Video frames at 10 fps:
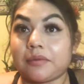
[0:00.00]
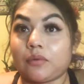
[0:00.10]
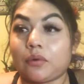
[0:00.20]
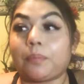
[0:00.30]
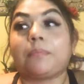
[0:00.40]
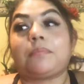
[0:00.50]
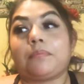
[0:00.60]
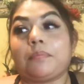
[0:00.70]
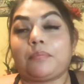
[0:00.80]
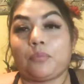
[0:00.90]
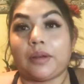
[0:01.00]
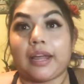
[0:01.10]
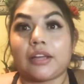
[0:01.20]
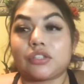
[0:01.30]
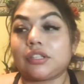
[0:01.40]
before when
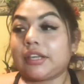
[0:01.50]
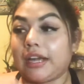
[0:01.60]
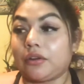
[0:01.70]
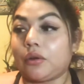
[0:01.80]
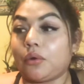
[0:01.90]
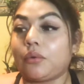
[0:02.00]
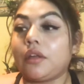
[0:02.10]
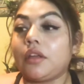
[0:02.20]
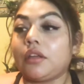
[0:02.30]
I actually had to go,